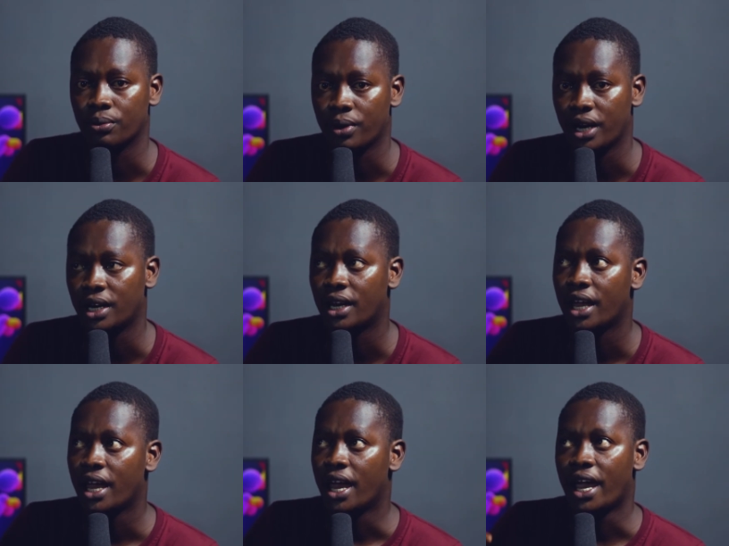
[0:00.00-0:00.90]
rain
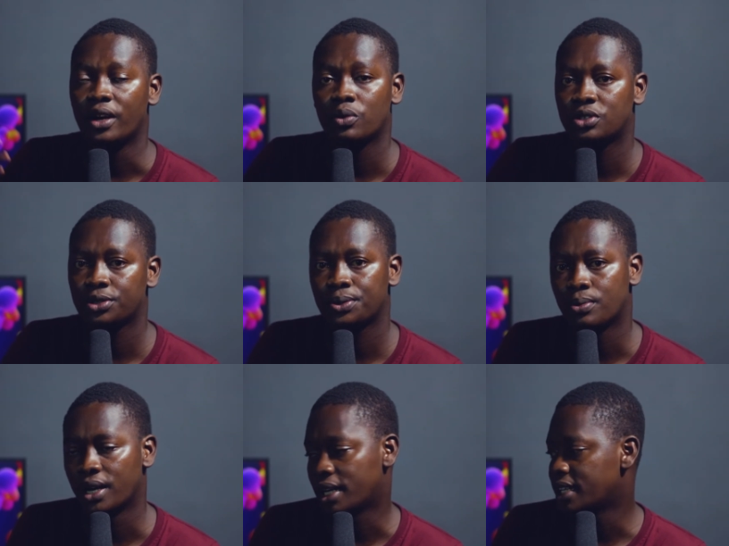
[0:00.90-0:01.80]
and it will still
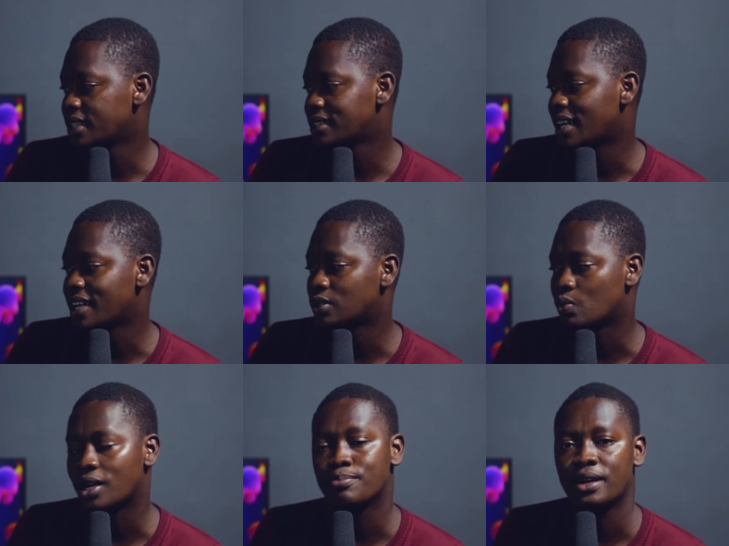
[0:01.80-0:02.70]
work. It just has
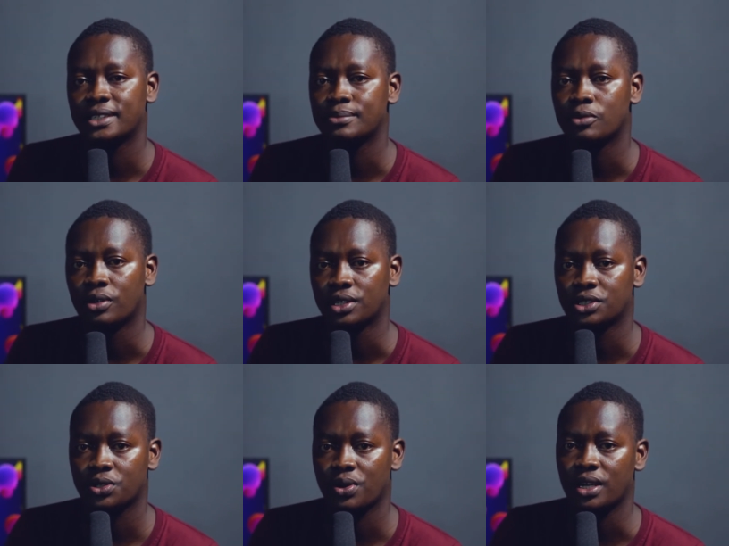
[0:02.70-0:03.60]
one button on the
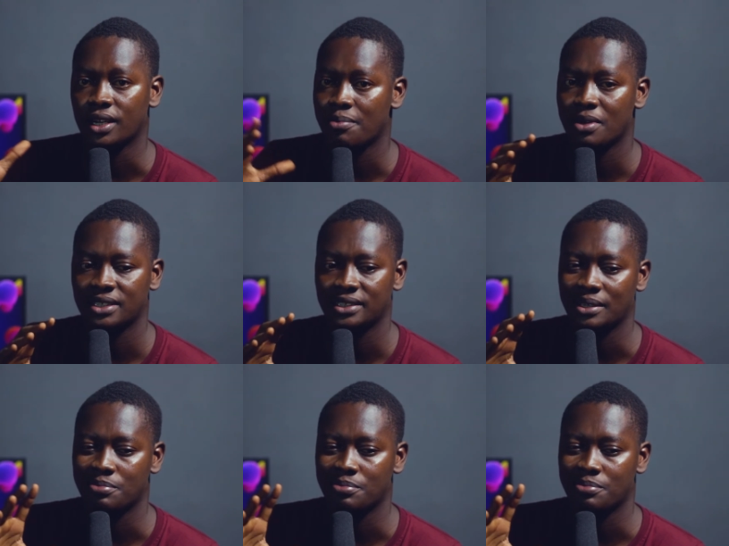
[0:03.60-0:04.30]
screen. That makes it